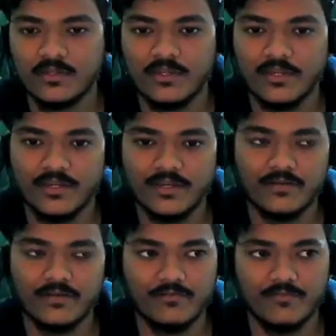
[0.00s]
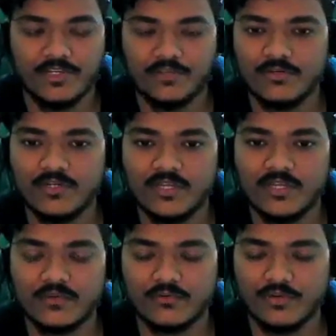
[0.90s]
And when you are
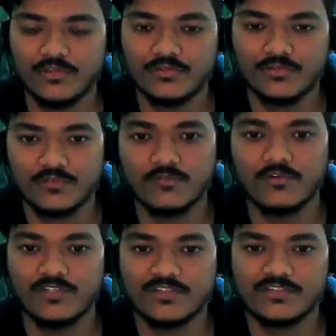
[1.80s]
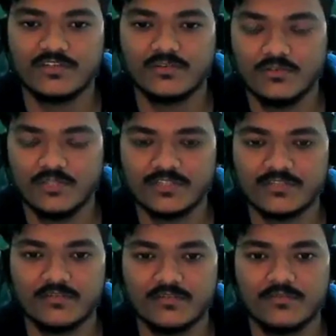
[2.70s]
like going through the forest and all that
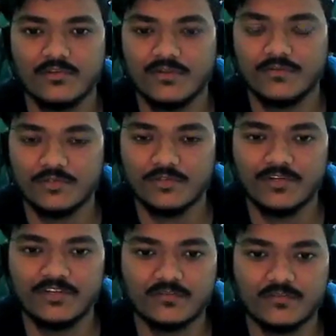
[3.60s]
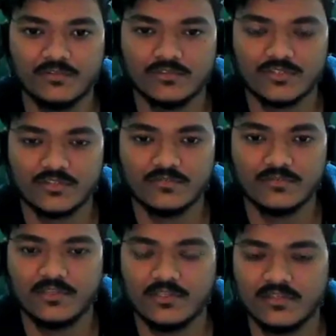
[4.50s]
stuff, you have to defeat some monsters
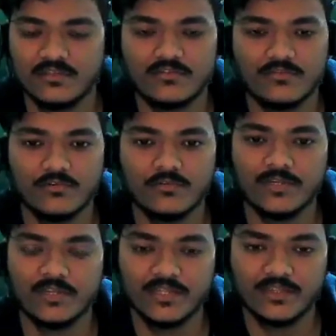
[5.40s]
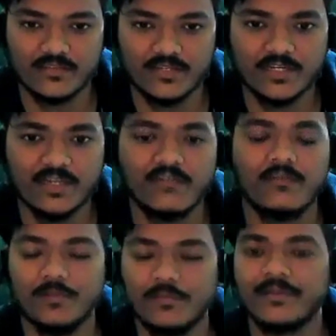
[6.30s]
with the sword mechanics that I have
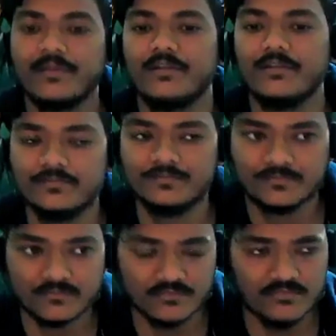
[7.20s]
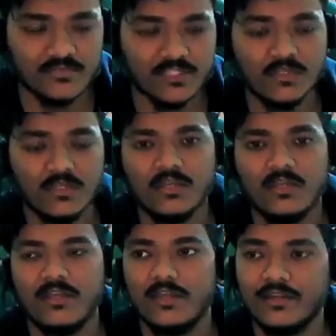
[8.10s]
implemented it.
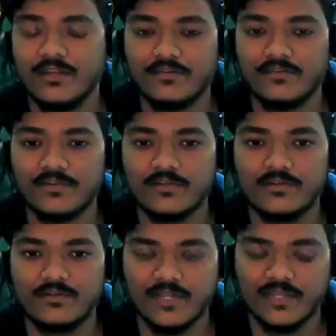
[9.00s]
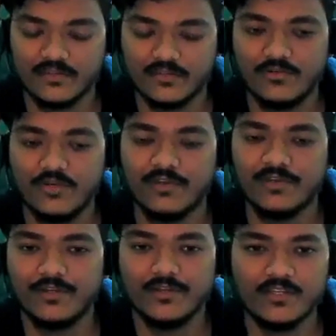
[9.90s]
And after like you have
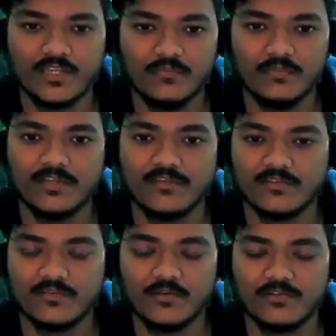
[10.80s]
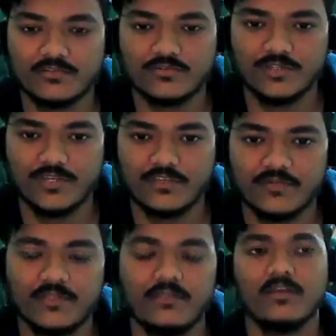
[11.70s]
ended the game, there is a small story as
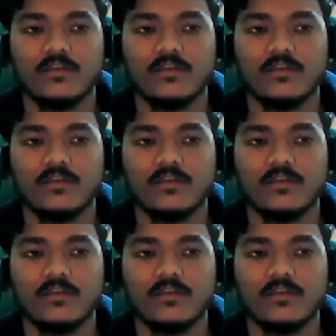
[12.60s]
well.